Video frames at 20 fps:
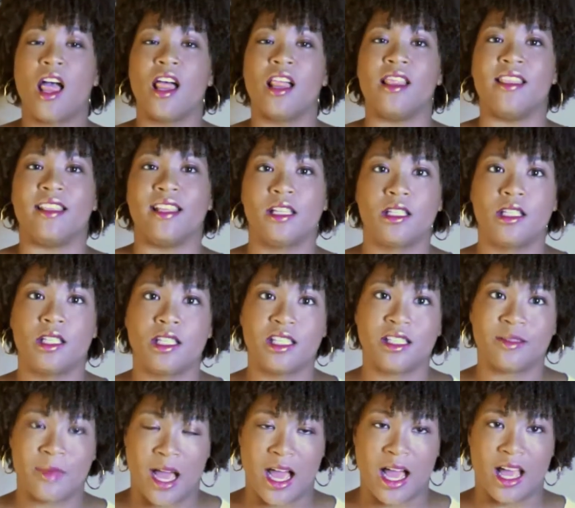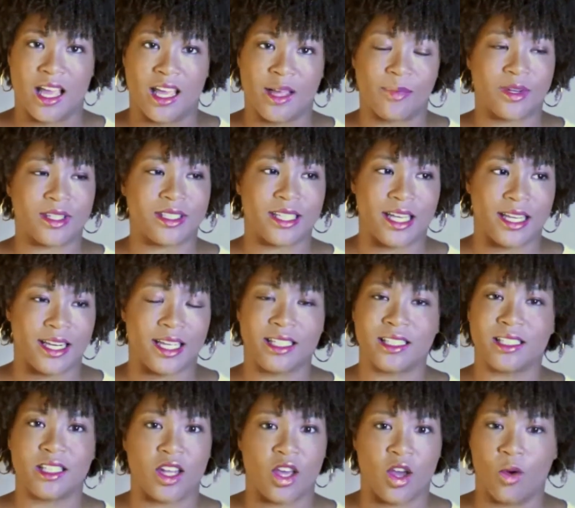This is my pretending
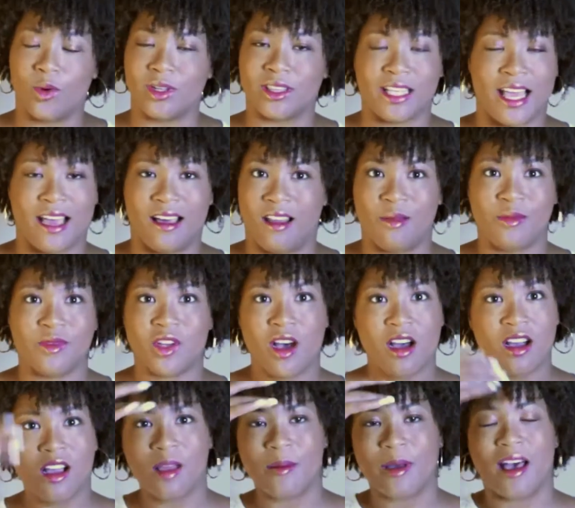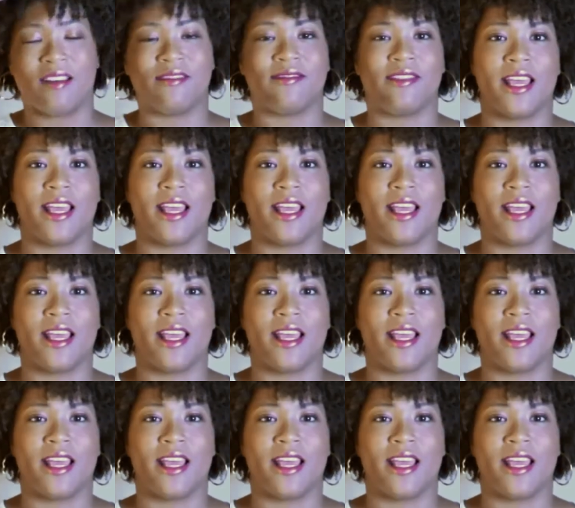to know what the hell I'm talking about